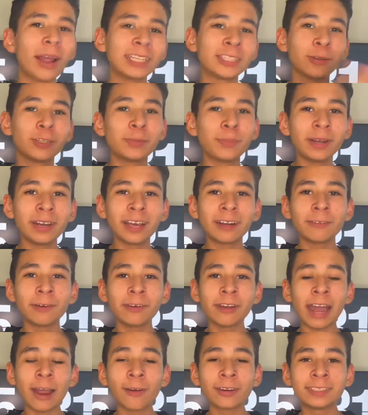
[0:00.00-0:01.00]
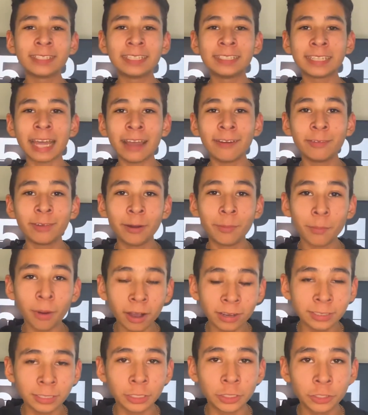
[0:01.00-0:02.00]
so it's been a couple of hours since I've
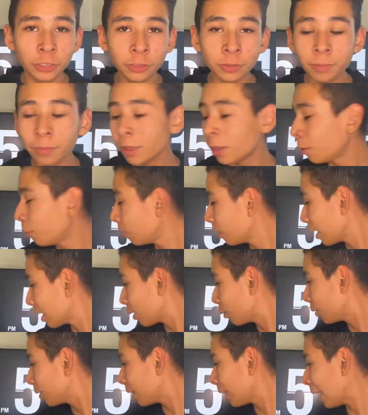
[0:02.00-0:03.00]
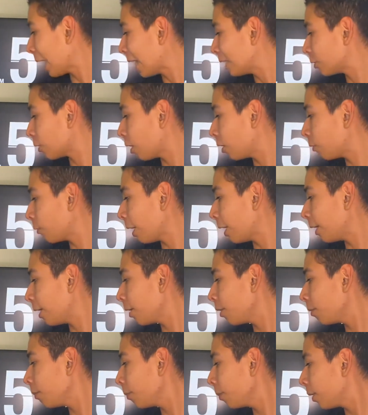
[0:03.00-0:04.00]
unboxed the shoe. We'll get quickly hands-on right
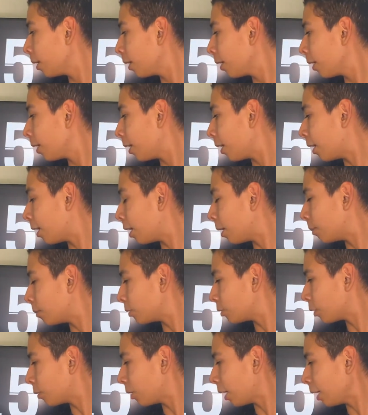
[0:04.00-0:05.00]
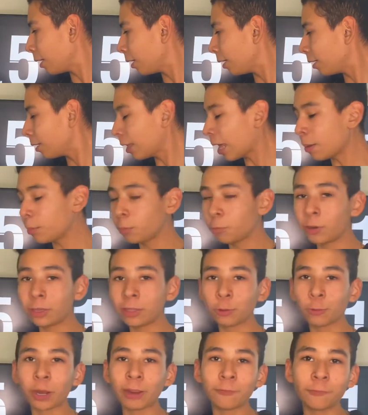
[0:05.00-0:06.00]
now. So Nike collabed
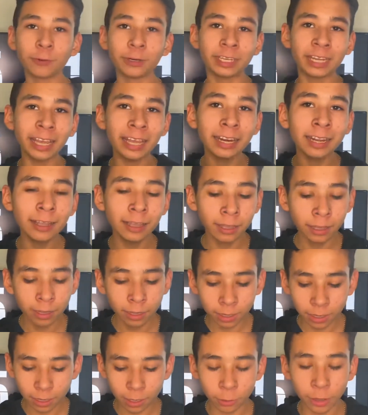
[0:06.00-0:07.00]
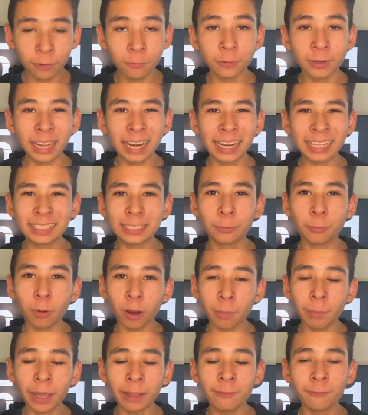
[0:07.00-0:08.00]
with Grateful Dead. Grateful Dead is a
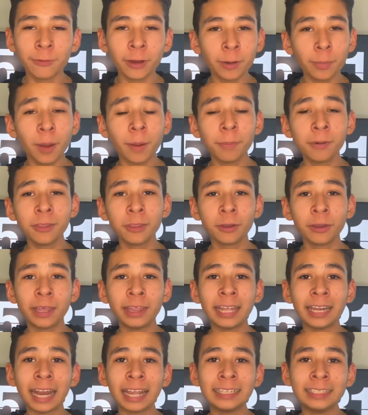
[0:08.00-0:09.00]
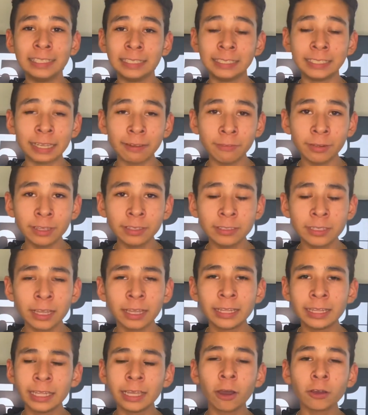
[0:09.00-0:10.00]
rock band very popular in the 1970s.
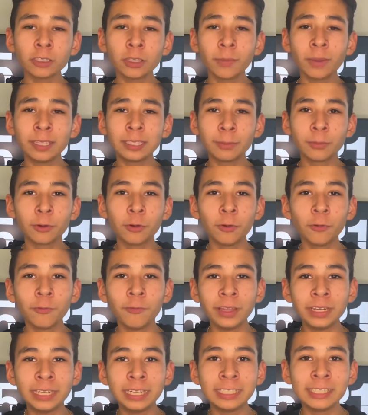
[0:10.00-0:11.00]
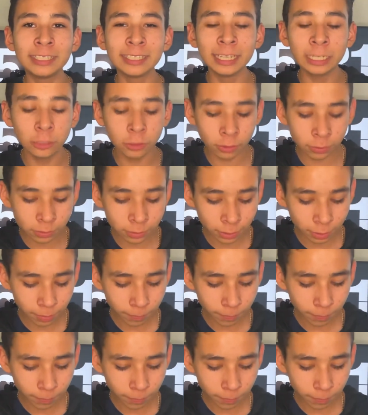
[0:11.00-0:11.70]
They also made some cool vintage t-shirts,